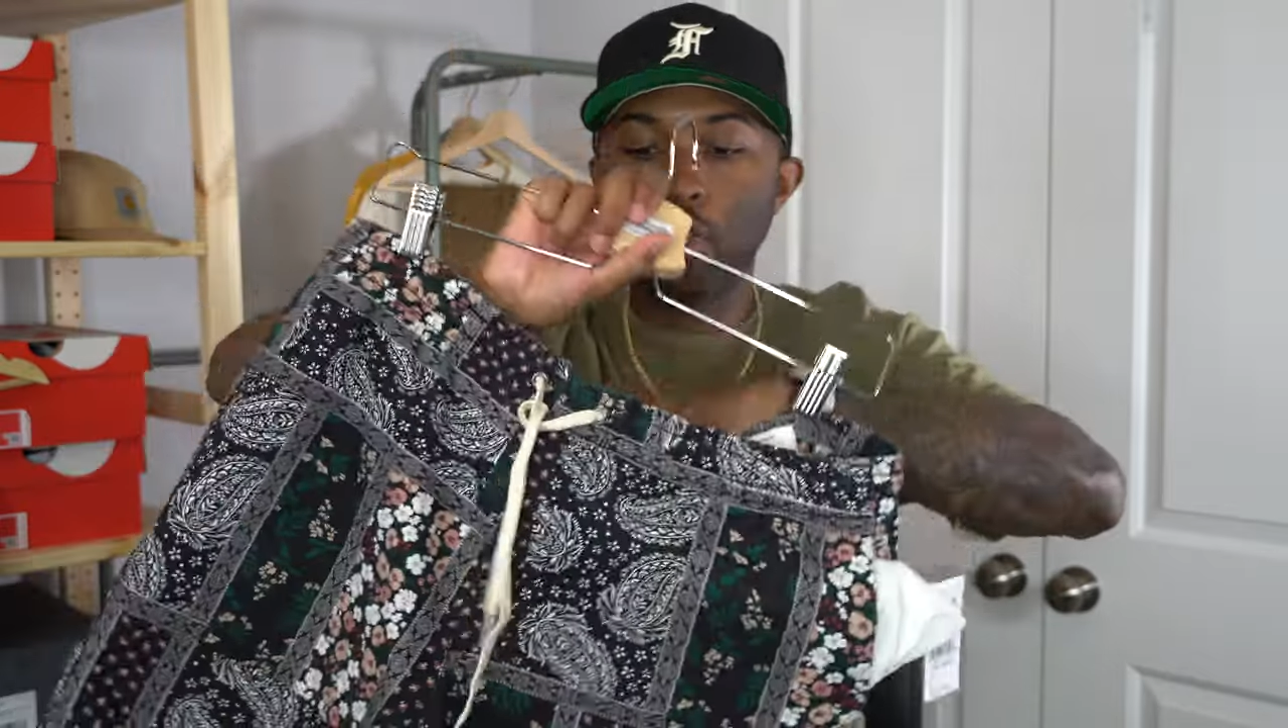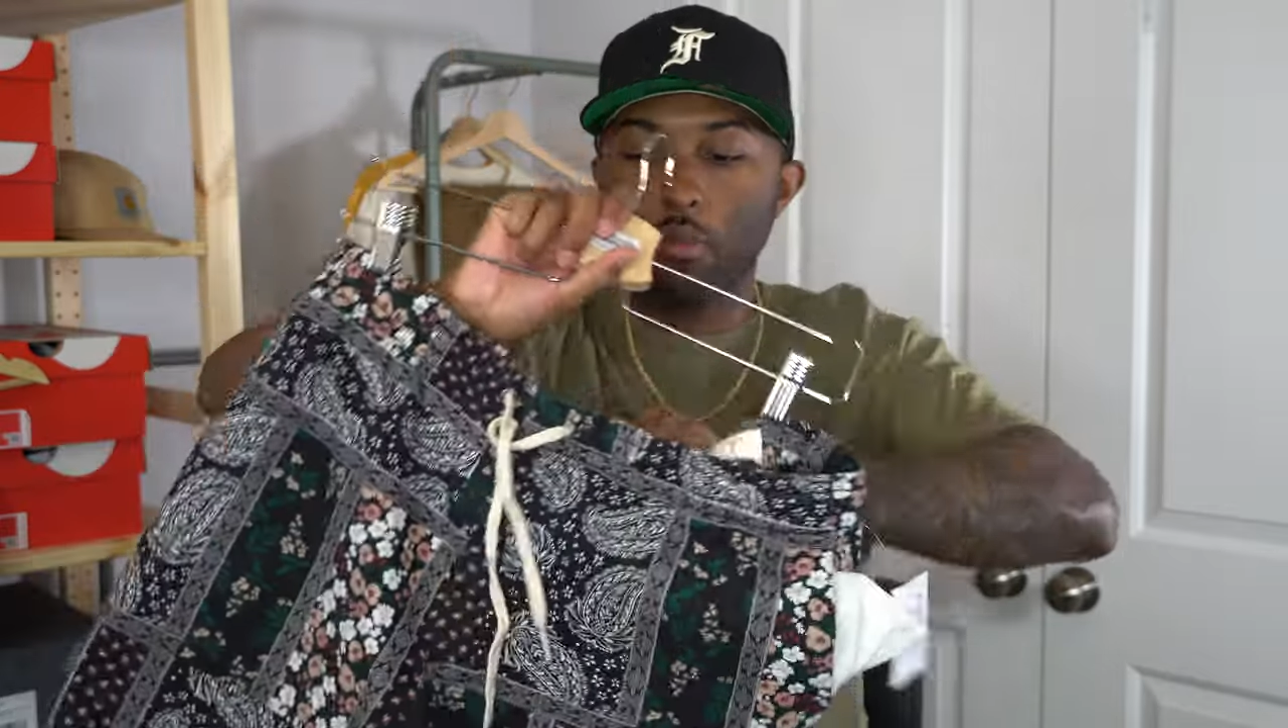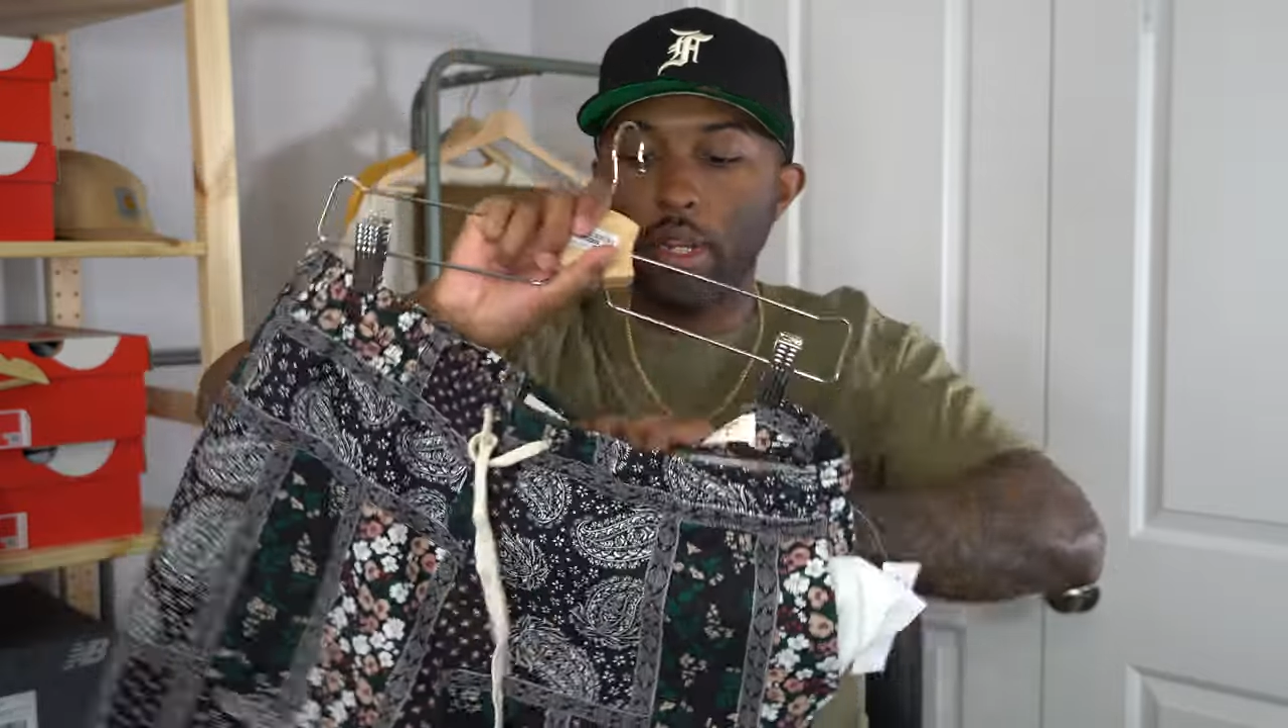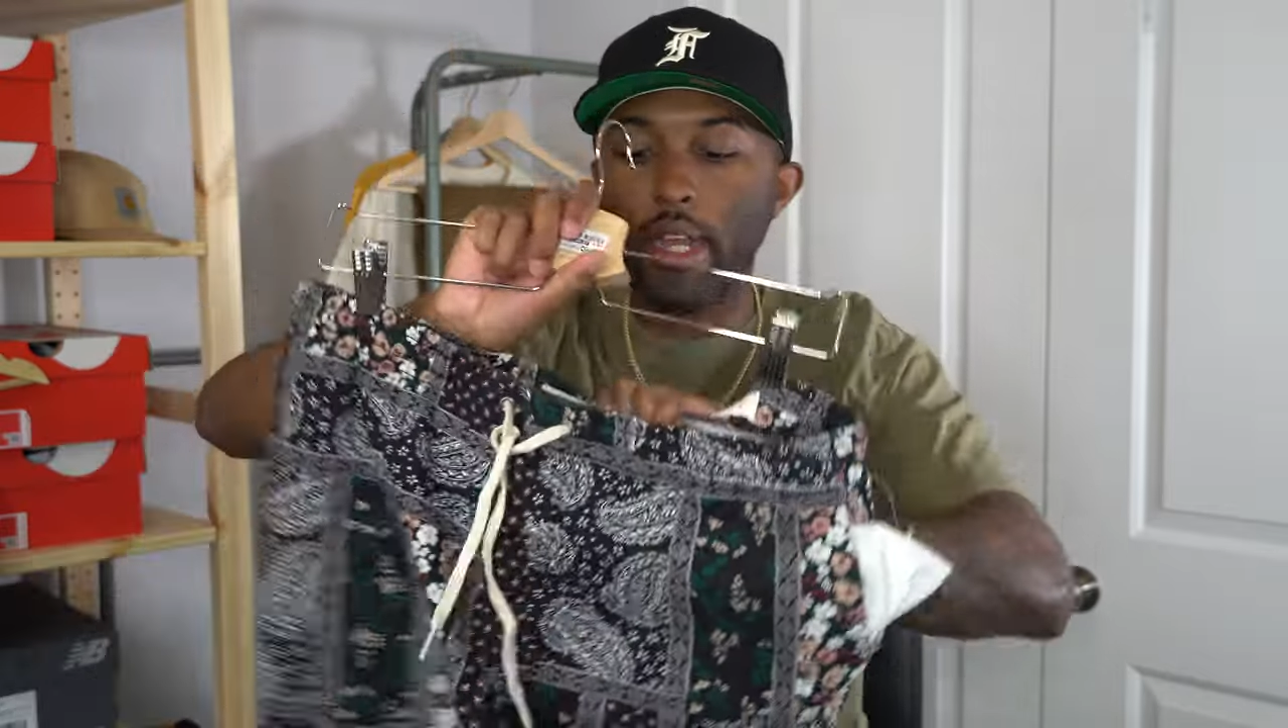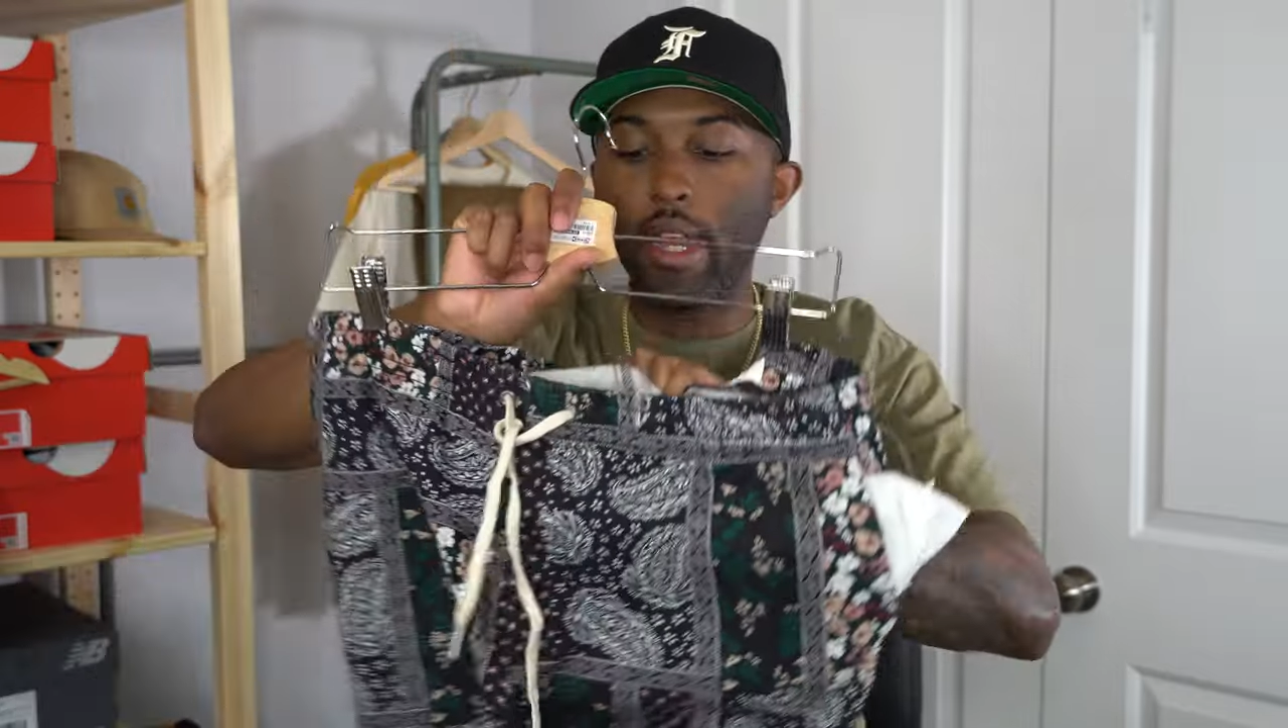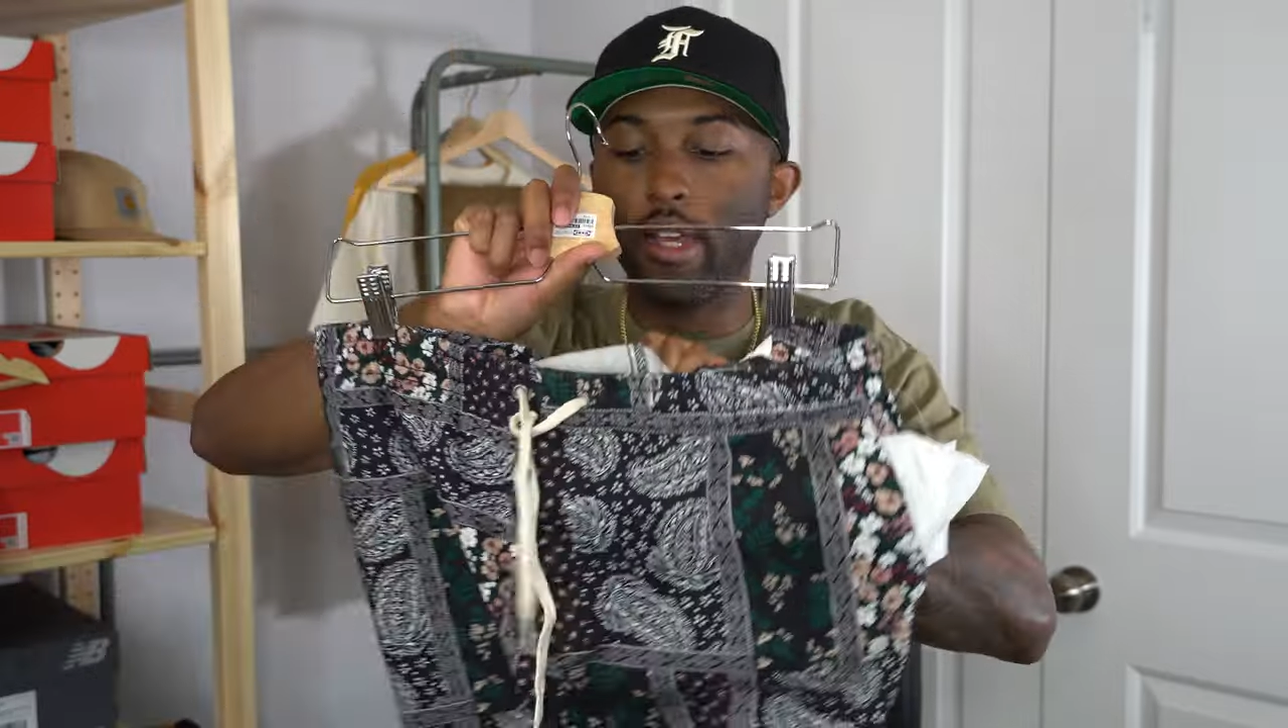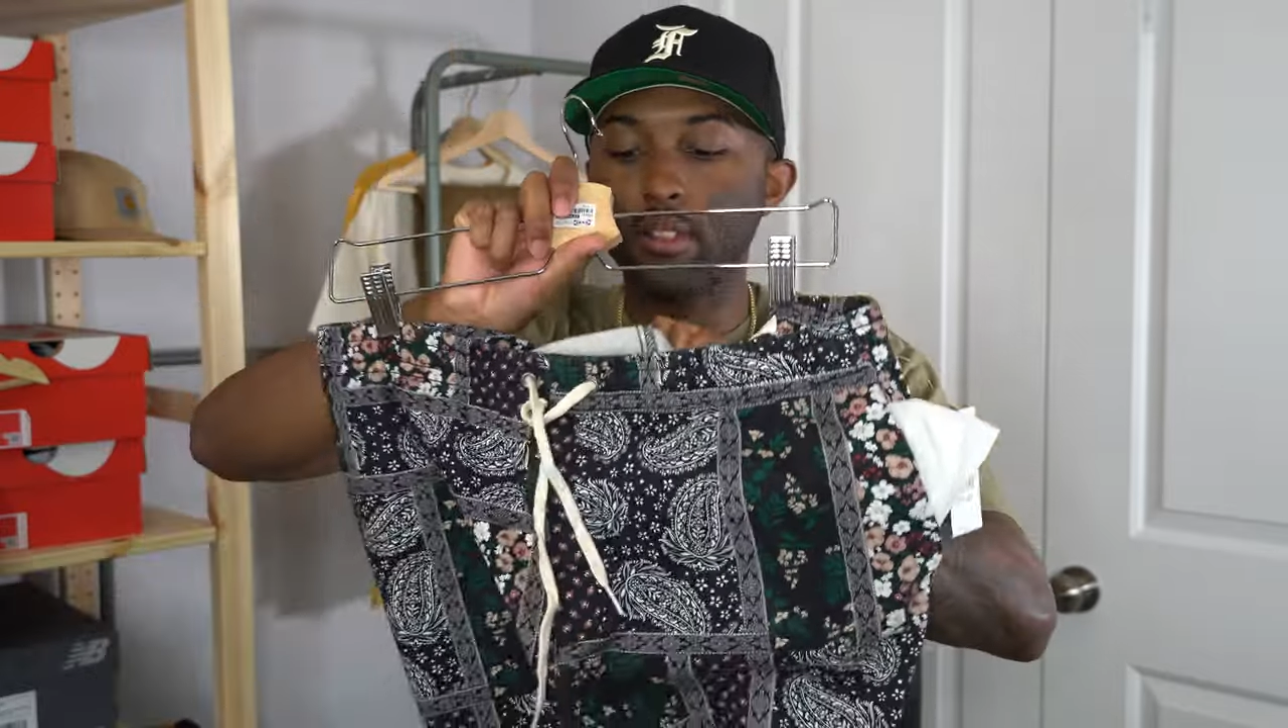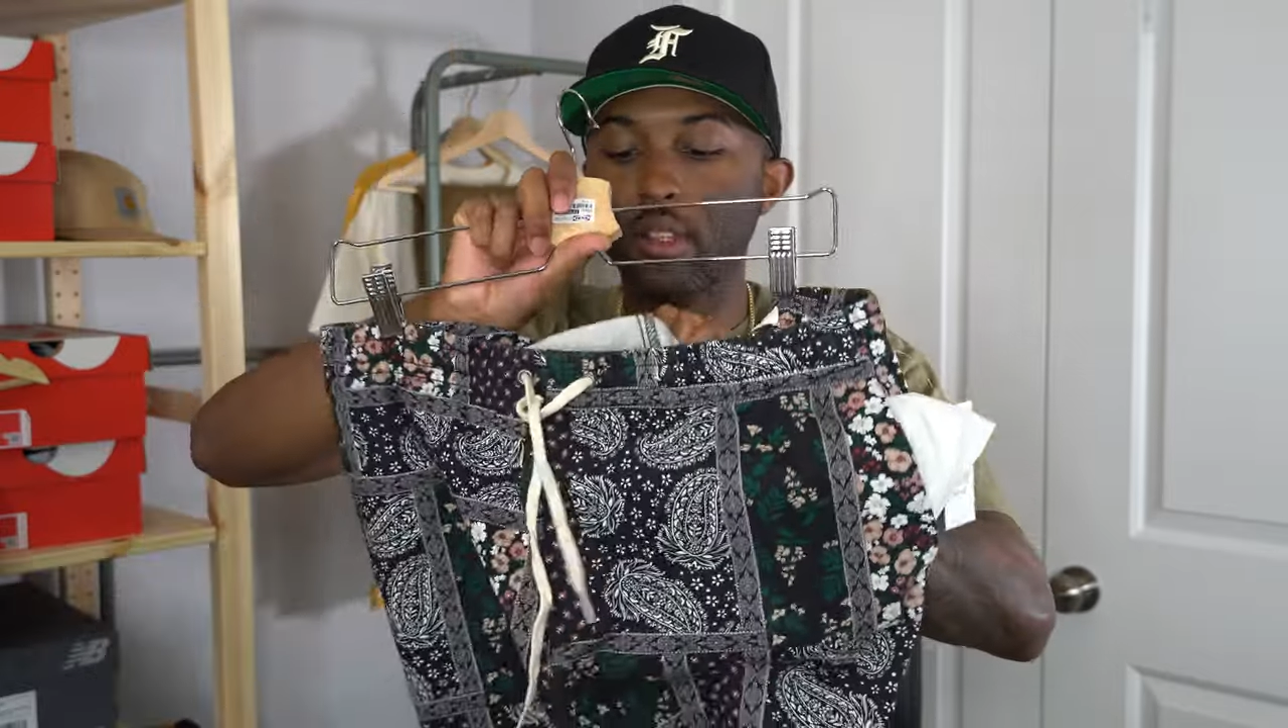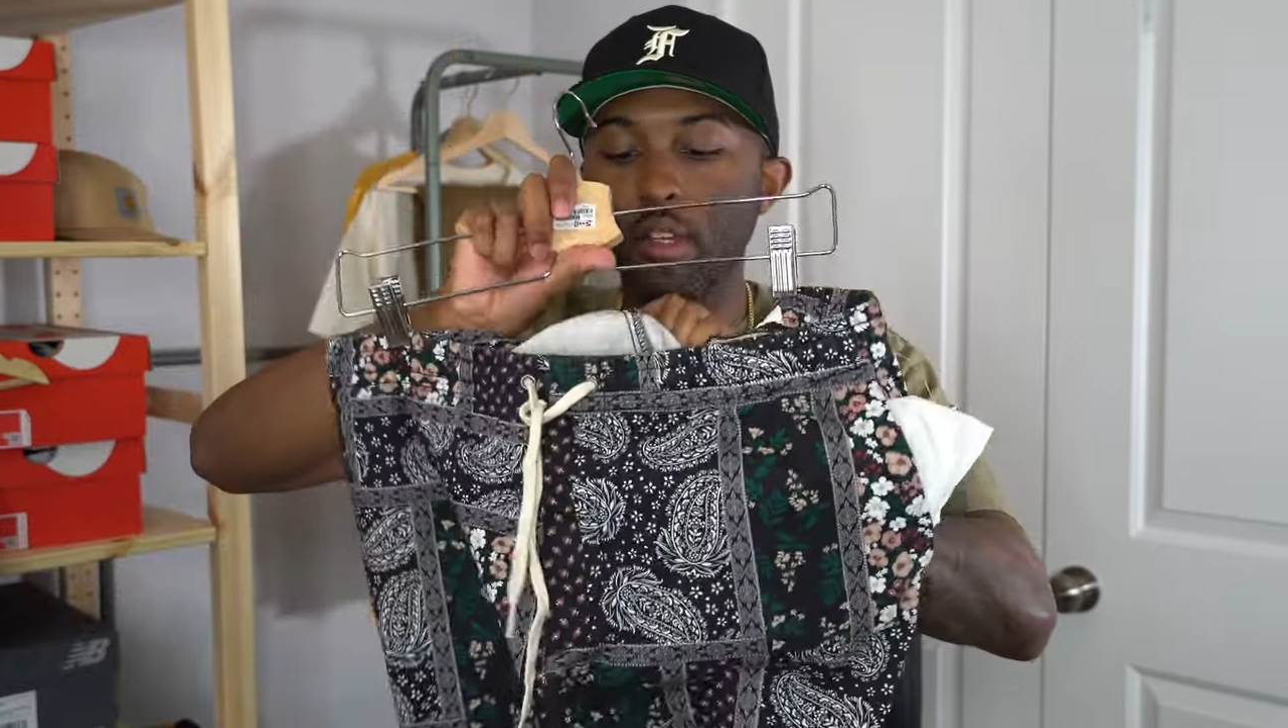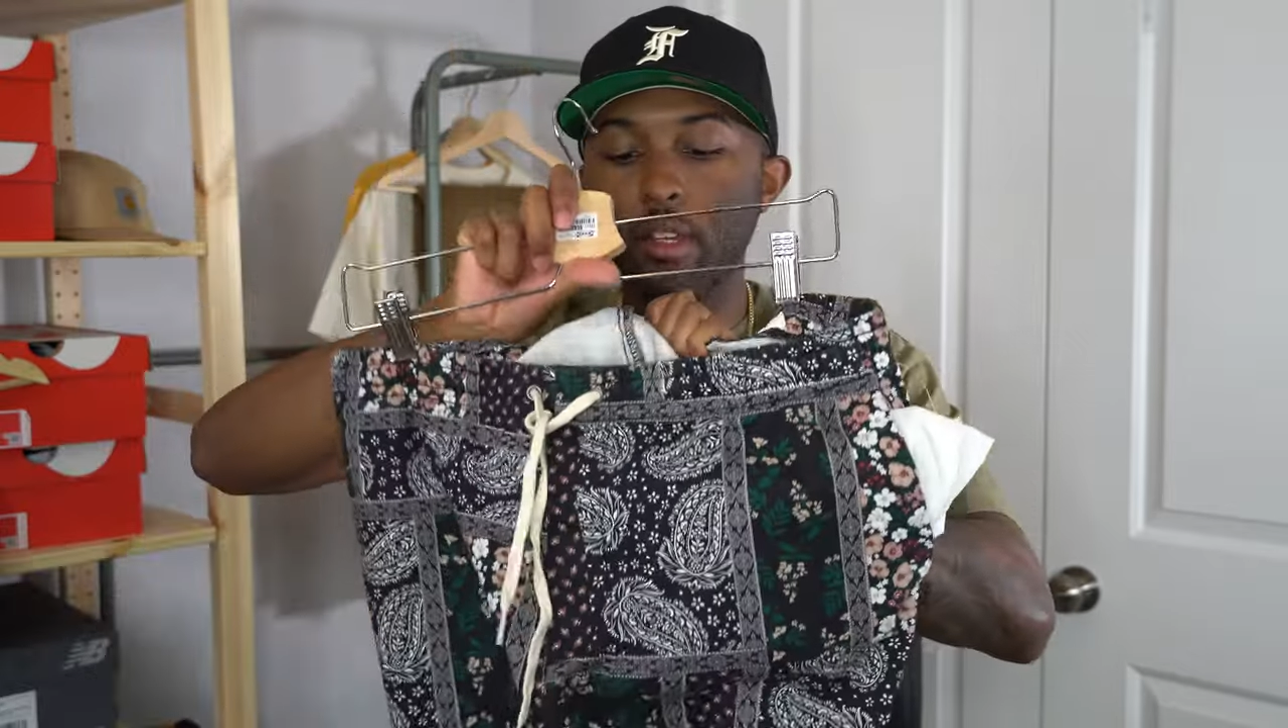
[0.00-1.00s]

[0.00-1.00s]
somebody asks.